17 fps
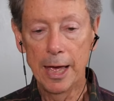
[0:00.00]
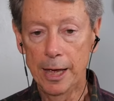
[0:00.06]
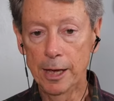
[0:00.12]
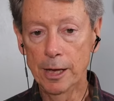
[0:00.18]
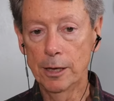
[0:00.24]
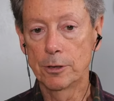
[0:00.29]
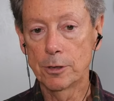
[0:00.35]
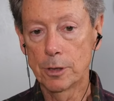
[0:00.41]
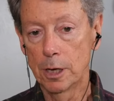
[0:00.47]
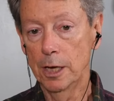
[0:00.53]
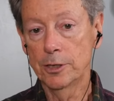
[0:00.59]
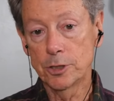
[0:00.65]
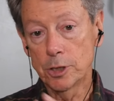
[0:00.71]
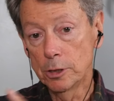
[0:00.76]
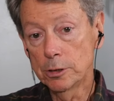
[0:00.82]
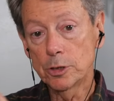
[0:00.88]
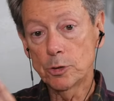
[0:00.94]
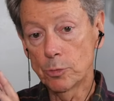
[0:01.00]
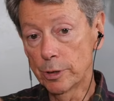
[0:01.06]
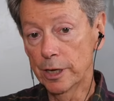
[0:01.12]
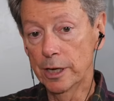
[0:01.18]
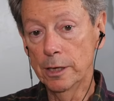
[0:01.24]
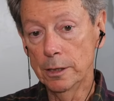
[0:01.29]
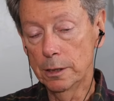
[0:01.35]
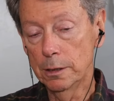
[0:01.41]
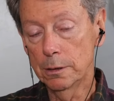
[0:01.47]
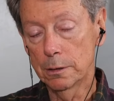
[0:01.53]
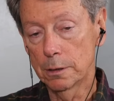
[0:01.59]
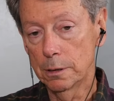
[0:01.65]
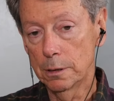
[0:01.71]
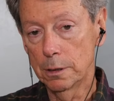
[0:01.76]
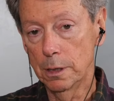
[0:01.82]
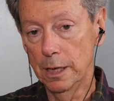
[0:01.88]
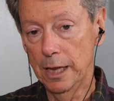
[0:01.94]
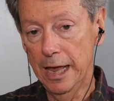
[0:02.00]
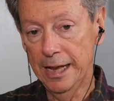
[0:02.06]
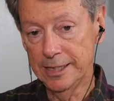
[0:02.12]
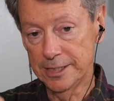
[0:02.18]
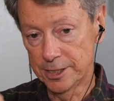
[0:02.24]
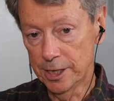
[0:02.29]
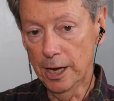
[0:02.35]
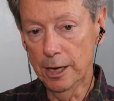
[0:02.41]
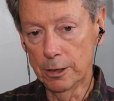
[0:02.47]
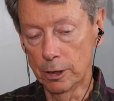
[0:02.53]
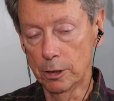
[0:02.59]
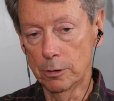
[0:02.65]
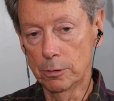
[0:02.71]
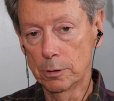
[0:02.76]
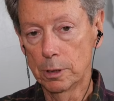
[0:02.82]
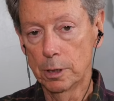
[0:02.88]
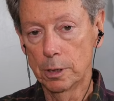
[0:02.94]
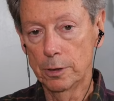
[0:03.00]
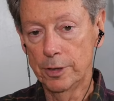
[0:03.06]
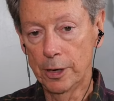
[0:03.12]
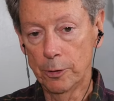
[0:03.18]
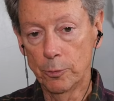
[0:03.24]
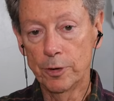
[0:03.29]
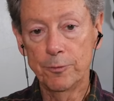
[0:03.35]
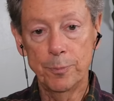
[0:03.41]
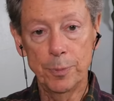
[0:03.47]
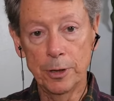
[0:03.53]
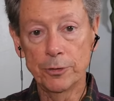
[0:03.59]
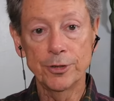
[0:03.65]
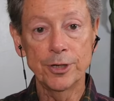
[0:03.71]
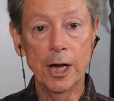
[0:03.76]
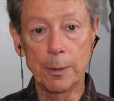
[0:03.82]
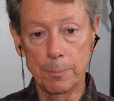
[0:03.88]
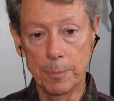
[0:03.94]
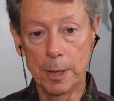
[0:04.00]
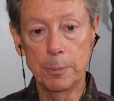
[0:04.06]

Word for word: And as long as we're in a silo that we've built up,